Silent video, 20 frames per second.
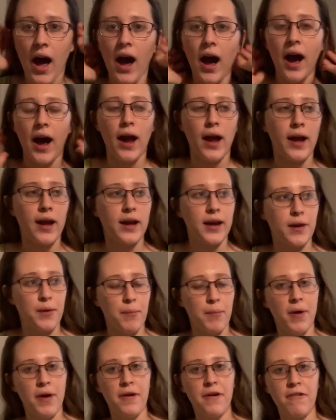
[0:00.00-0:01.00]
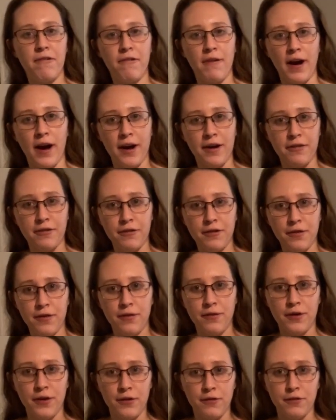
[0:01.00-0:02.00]
I am
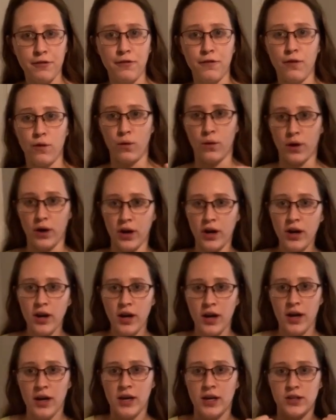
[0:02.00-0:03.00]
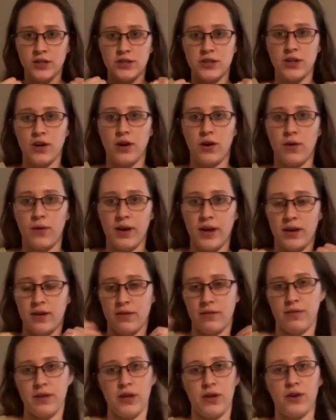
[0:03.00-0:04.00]
5'4", so
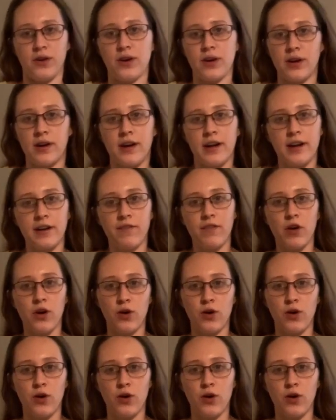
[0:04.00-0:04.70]
if you're kind of